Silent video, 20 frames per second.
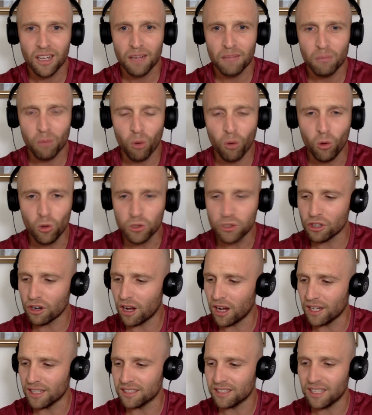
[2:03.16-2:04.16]
maul
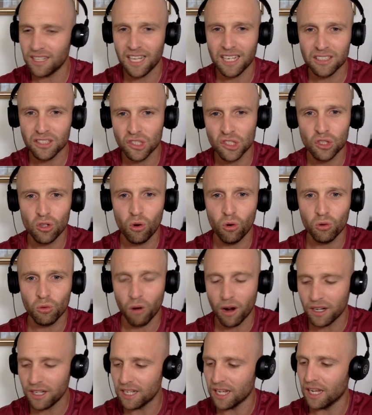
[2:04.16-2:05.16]
tries, and he hasn't scored
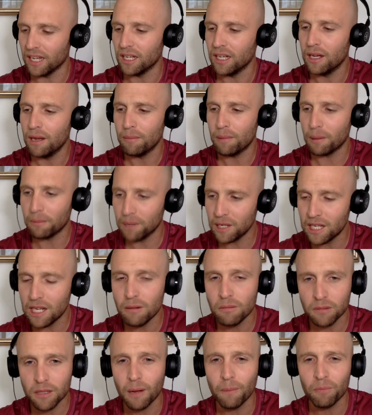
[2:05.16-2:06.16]
one yet. But I'm going to
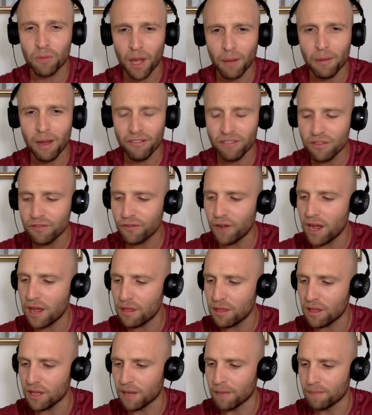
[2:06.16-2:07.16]
keep him. I'm having
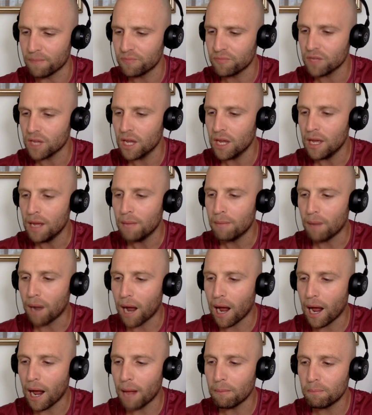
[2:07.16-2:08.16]
faith in him.
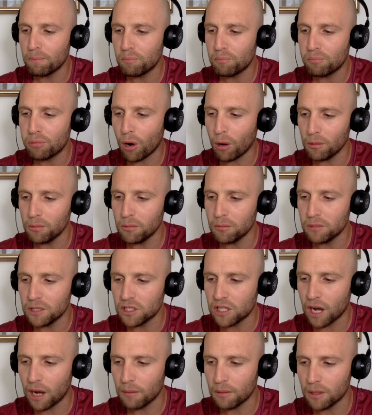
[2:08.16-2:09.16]
My problem is
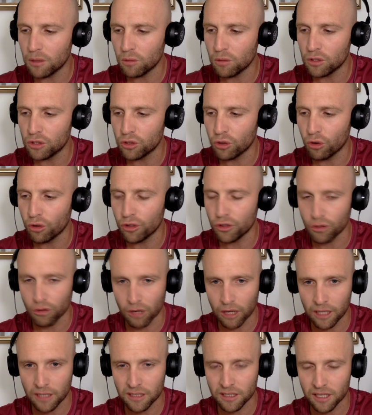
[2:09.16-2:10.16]
coming with Jordan
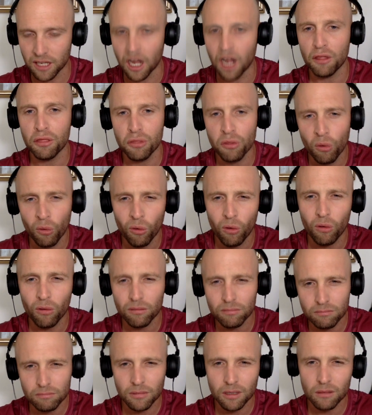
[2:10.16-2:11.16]
Ulisi. I thought
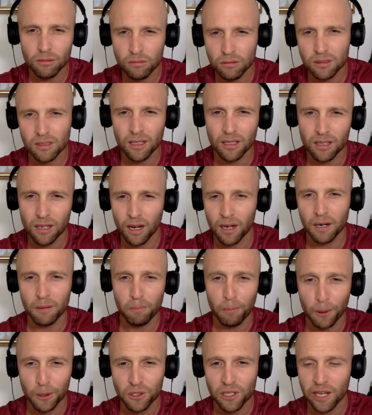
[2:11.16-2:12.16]
it was a kind
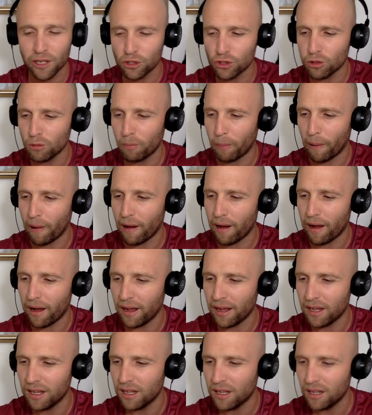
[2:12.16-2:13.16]
of potential
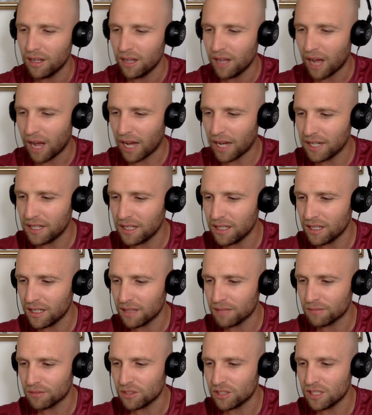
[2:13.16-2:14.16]
buy
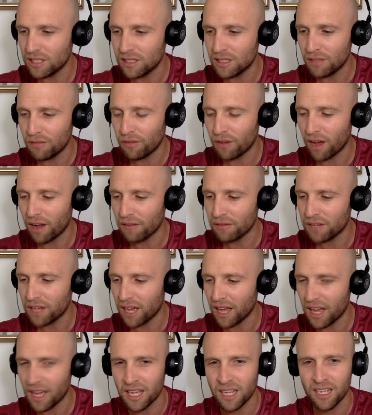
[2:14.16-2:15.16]
under
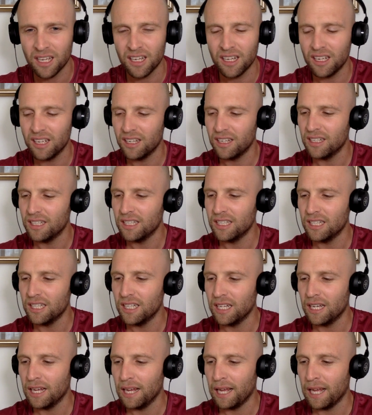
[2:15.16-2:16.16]
65K.
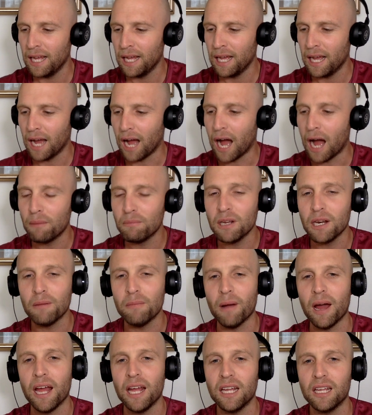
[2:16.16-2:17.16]
I'm going to
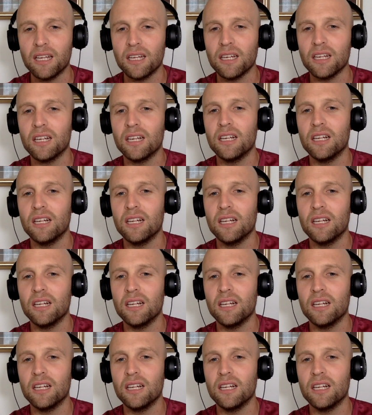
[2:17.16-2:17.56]
make